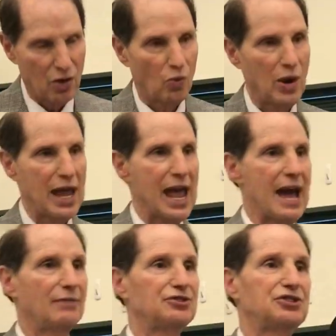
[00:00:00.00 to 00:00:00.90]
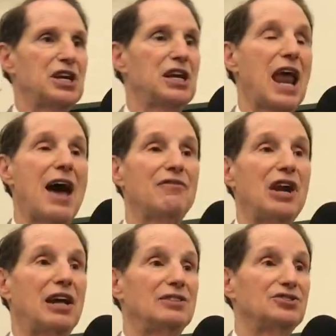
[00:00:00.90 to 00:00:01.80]
We have seen
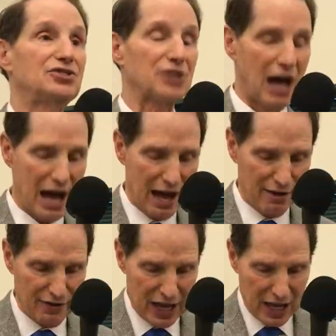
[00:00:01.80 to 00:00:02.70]
evidence of